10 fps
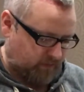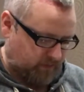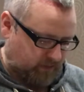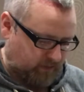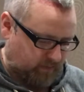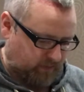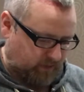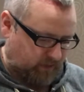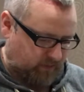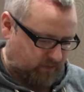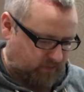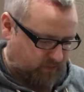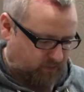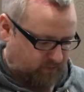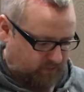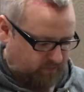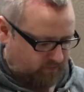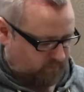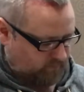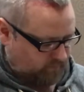I guess you're supposed to,
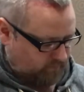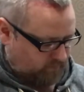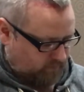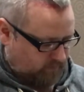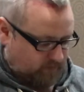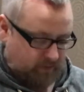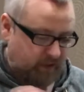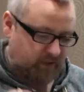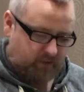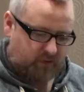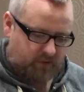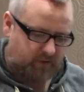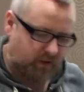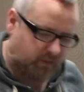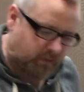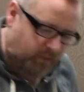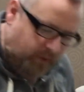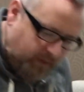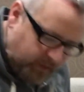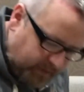It'll be in the instructions, and we'll worry
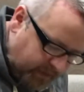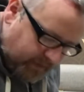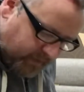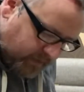about that later.